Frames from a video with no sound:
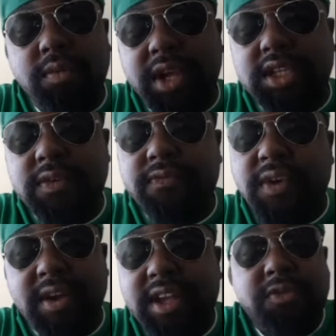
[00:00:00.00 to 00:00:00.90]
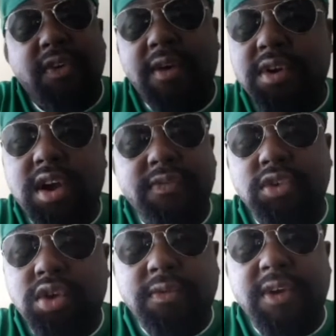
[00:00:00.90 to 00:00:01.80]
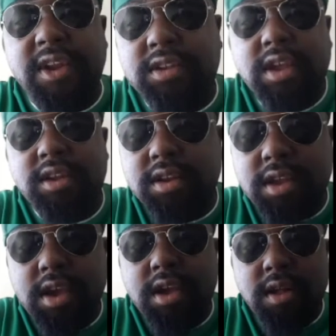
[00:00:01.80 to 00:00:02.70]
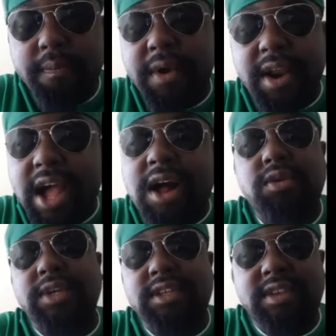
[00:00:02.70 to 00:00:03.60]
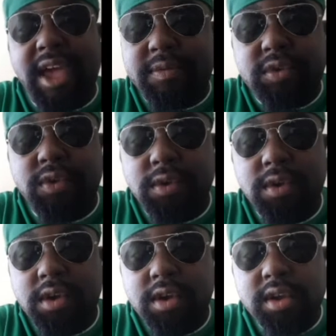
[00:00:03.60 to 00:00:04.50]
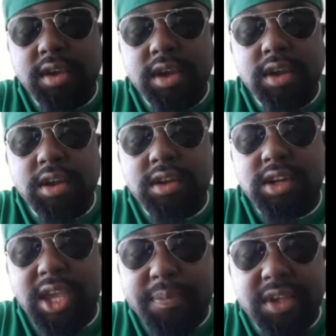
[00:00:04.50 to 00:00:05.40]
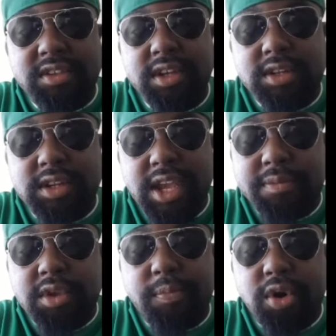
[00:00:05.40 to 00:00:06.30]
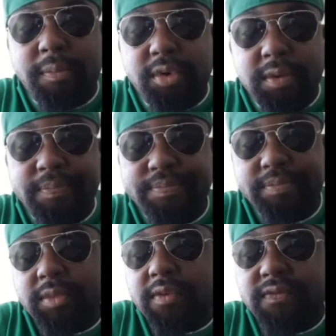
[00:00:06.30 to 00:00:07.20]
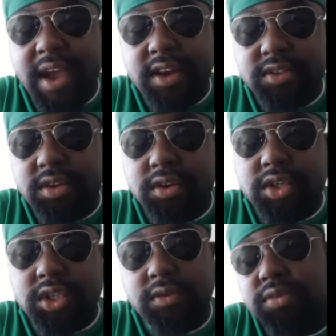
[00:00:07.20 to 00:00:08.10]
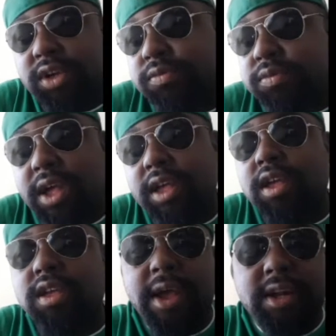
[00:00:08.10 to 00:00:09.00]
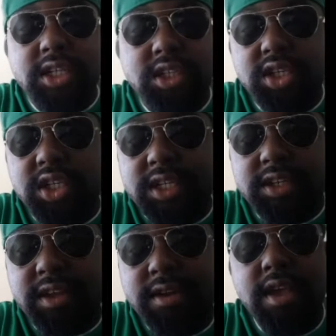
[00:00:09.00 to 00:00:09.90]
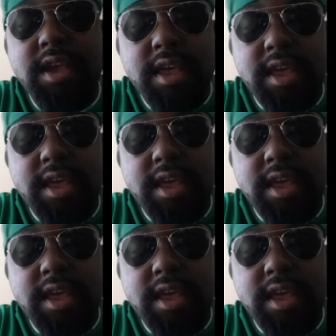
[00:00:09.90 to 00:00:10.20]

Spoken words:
which that's fair enough. You took offense. But now it's time to deep the problem, find a solution, which I just suggested,